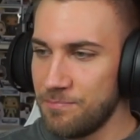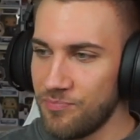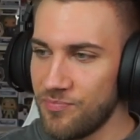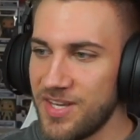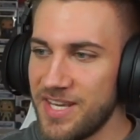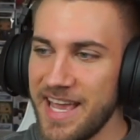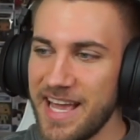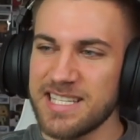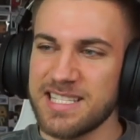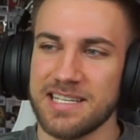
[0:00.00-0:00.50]

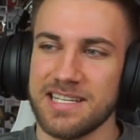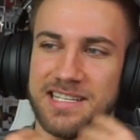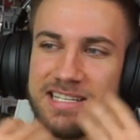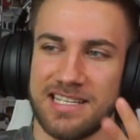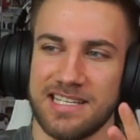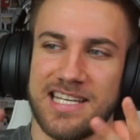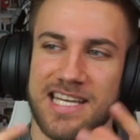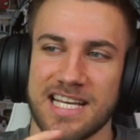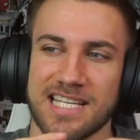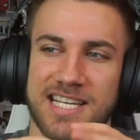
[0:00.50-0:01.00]
he has,
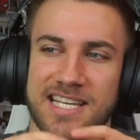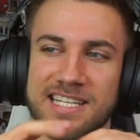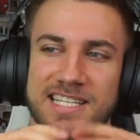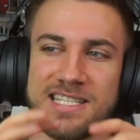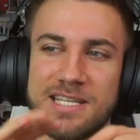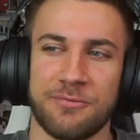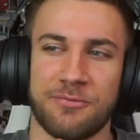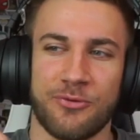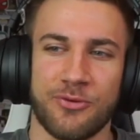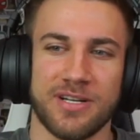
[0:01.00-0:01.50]
like, a
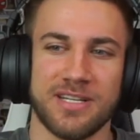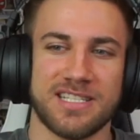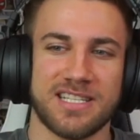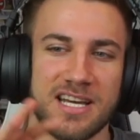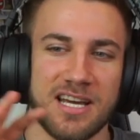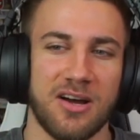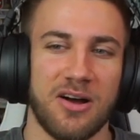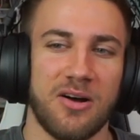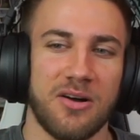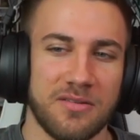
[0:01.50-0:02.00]
different
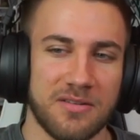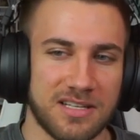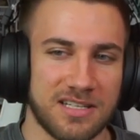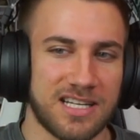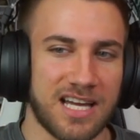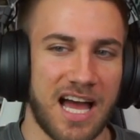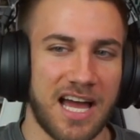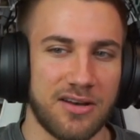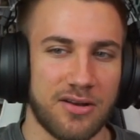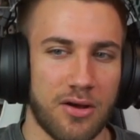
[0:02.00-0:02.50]

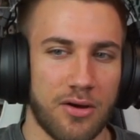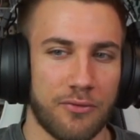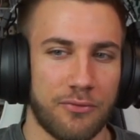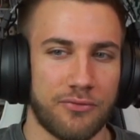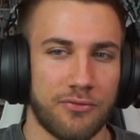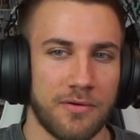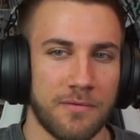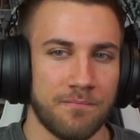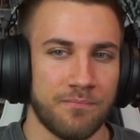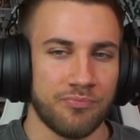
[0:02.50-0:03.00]
kind
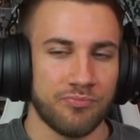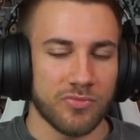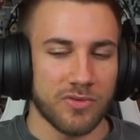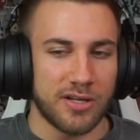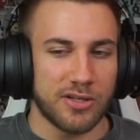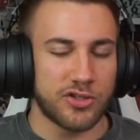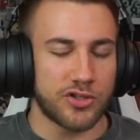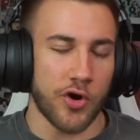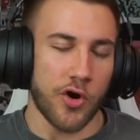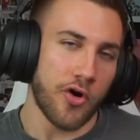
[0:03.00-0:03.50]
of
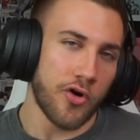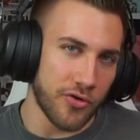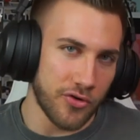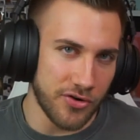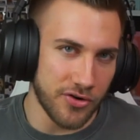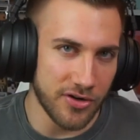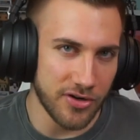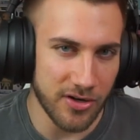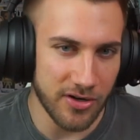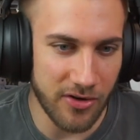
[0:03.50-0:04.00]

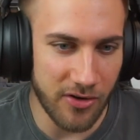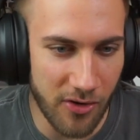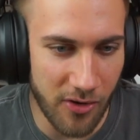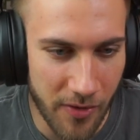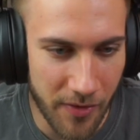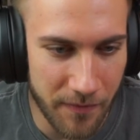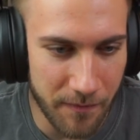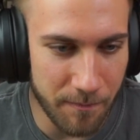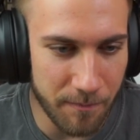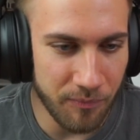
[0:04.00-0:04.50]
turn
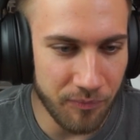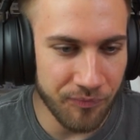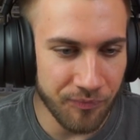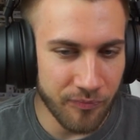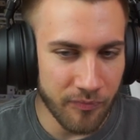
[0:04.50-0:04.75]
on